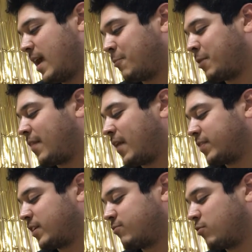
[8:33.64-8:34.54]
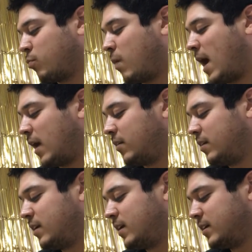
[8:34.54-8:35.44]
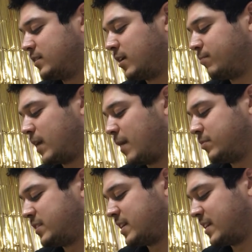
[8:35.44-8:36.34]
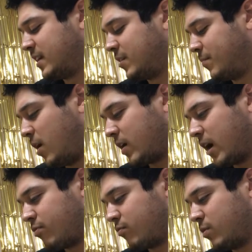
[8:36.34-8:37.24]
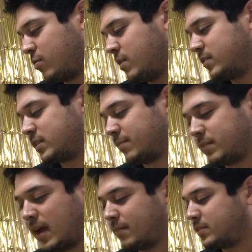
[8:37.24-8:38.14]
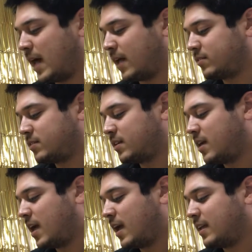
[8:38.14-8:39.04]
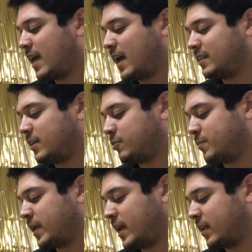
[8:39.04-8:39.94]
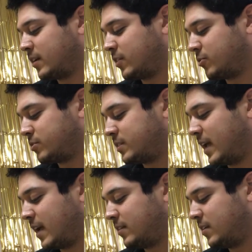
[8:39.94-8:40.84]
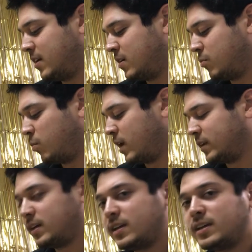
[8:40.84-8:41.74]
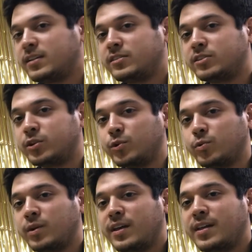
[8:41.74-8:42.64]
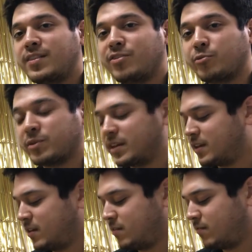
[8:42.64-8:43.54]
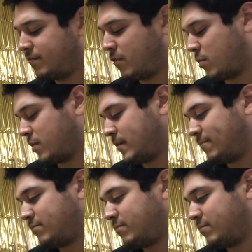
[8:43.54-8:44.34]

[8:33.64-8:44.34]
It went on like this for a while. Sometimes Tiki and the ball got through, sometimes not. Yet, he was beginning to understand. 1, 2, 3, 4.